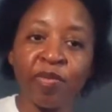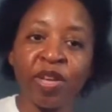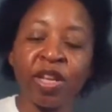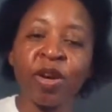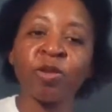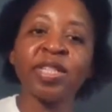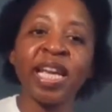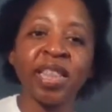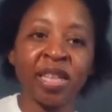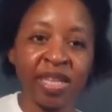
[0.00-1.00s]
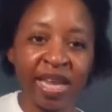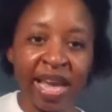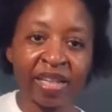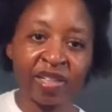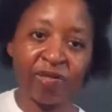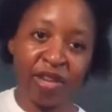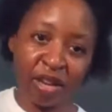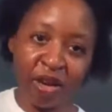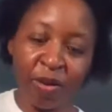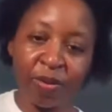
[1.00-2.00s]
videos in the next
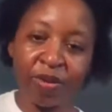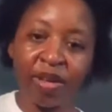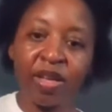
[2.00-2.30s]
video.